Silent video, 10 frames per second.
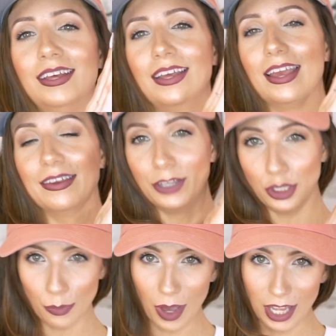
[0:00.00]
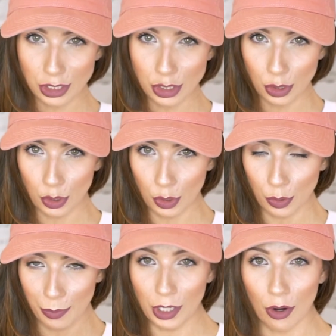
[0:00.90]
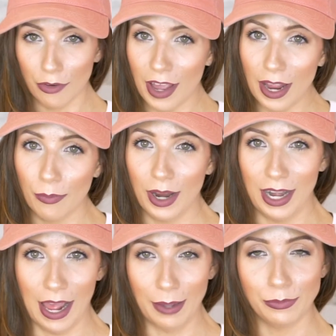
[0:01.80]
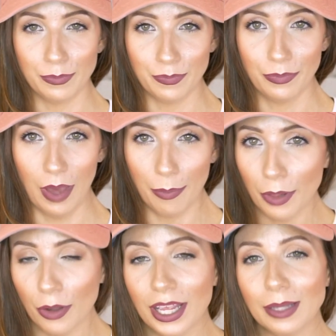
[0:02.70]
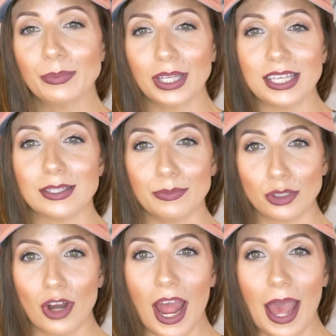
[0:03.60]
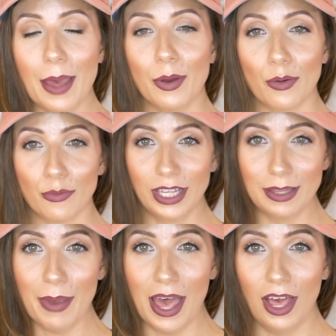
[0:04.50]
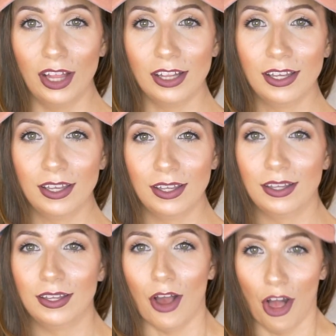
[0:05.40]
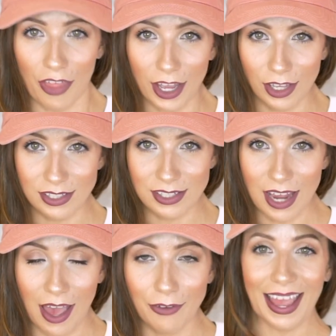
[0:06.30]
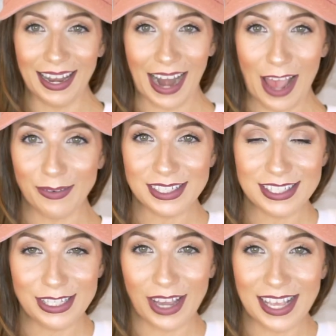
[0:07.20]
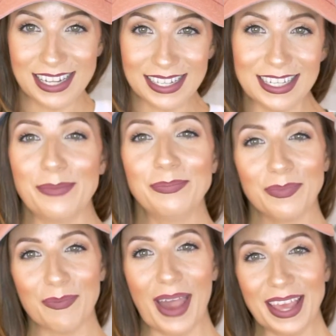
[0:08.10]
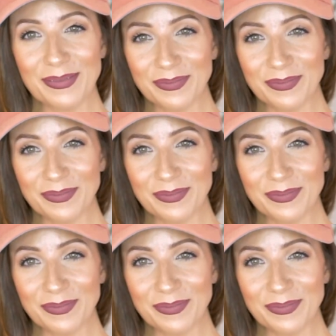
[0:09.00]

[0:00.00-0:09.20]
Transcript: if you want to be notified when I'm uploading, please subscribe, ring the bell, all that good stuff. And I will see you guys next time. Bye.